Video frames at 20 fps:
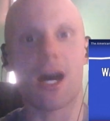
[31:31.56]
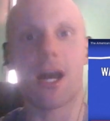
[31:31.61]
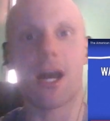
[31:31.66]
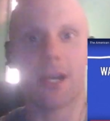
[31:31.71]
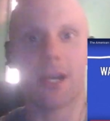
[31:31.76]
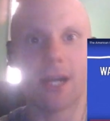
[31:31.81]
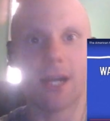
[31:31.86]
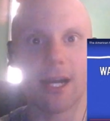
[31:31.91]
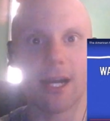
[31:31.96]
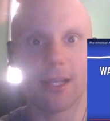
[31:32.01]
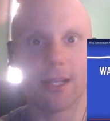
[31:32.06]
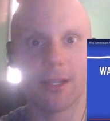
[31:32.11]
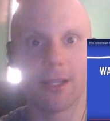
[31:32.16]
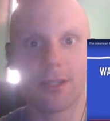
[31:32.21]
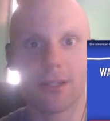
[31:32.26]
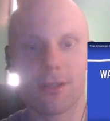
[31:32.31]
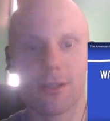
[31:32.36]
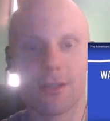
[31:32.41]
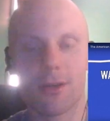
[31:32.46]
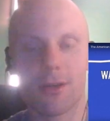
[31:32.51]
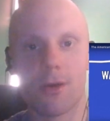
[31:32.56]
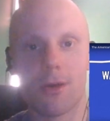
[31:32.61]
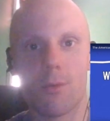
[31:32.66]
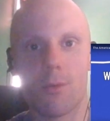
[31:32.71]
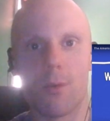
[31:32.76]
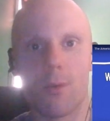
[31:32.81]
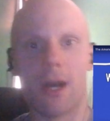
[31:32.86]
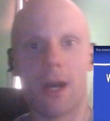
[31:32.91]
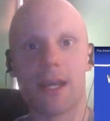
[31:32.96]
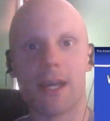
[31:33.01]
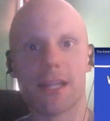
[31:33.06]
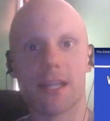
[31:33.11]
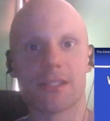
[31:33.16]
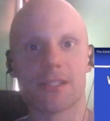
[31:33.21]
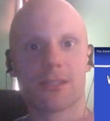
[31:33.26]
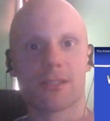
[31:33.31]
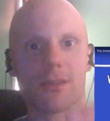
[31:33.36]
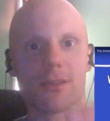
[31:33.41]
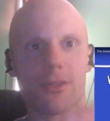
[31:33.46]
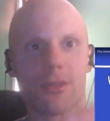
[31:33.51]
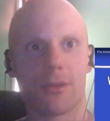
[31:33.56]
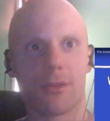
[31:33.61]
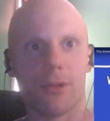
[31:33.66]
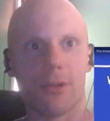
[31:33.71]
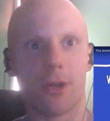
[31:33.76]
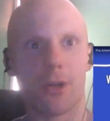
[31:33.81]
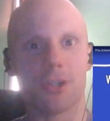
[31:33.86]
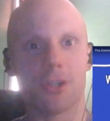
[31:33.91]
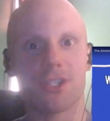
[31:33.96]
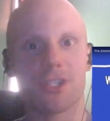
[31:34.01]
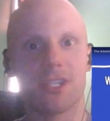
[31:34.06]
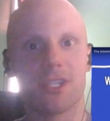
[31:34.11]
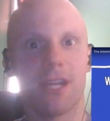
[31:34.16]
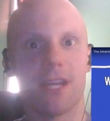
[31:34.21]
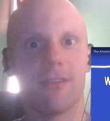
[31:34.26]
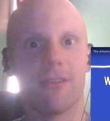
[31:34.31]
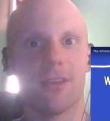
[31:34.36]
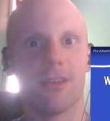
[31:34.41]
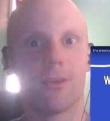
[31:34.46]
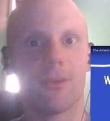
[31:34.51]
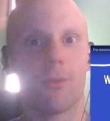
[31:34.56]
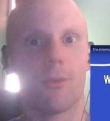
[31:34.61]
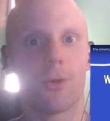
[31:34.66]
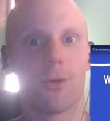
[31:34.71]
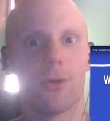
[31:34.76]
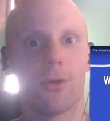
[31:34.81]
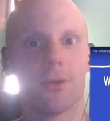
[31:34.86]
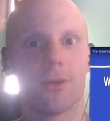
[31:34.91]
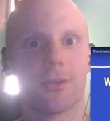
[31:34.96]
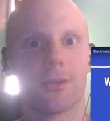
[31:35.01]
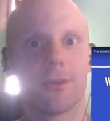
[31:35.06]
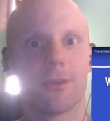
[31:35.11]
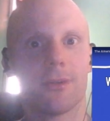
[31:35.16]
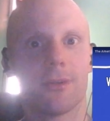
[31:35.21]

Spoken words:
on an island against the largest navy in the world.